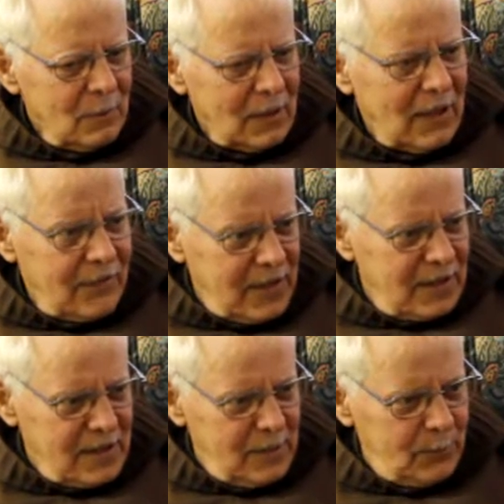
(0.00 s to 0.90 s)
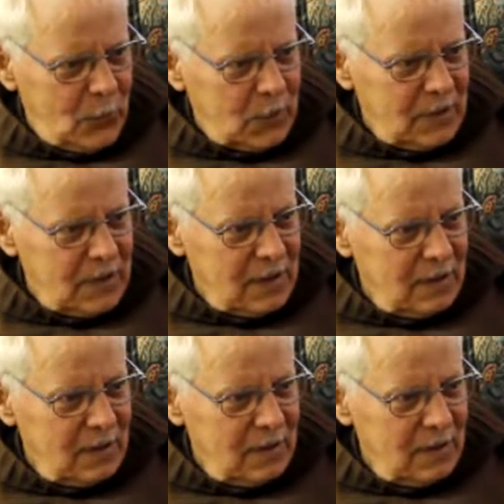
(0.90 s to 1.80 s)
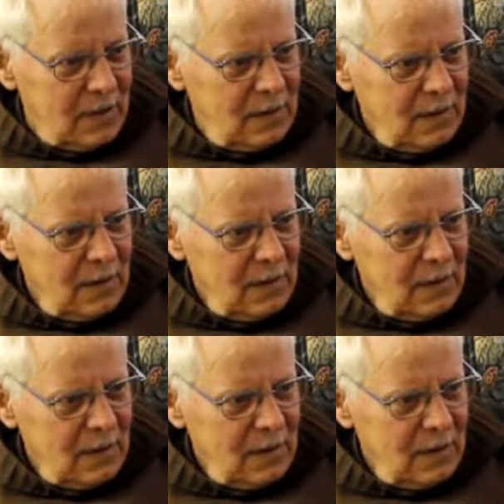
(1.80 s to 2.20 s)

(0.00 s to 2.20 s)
what I feel is important mm.